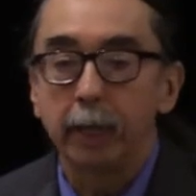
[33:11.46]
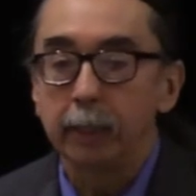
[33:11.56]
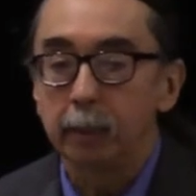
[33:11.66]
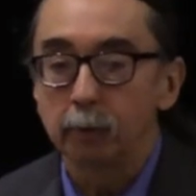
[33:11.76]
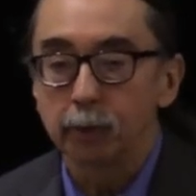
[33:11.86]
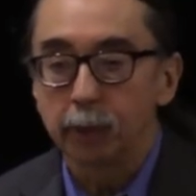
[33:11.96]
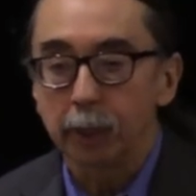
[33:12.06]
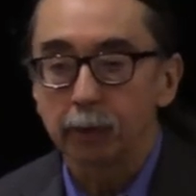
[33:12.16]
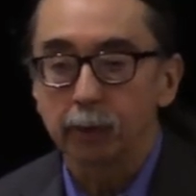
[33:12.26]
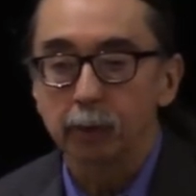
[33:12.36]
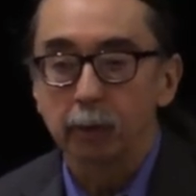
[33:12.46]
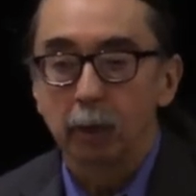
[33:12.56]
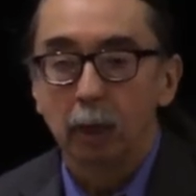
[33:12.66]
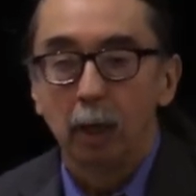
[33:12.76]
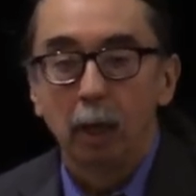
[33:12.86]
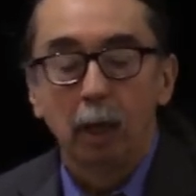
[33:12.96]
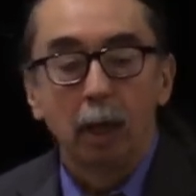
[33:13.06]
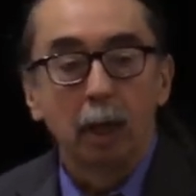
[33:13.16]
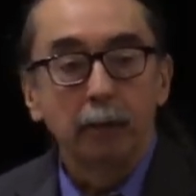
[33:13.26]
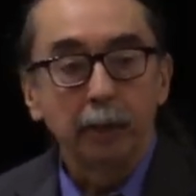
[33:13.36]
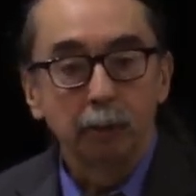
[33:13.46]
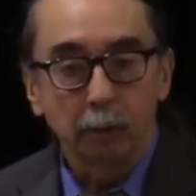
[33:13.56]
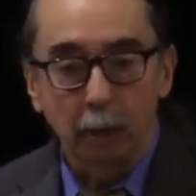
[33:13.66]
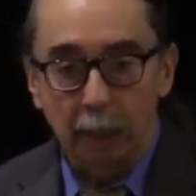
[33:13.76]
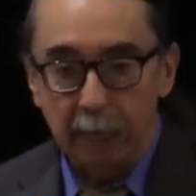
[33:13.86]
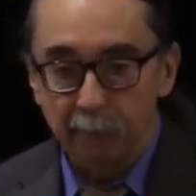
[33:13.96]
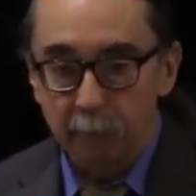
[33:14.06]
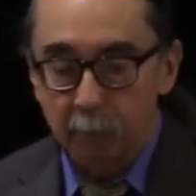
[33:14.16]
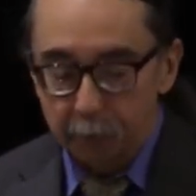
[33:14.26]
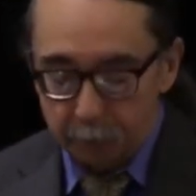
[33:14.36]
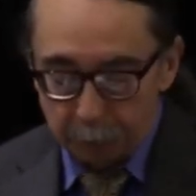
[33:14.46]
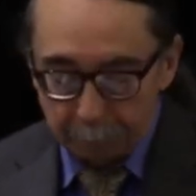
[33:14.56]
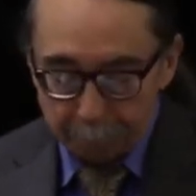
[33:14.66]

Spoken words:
1906, they took our land from us,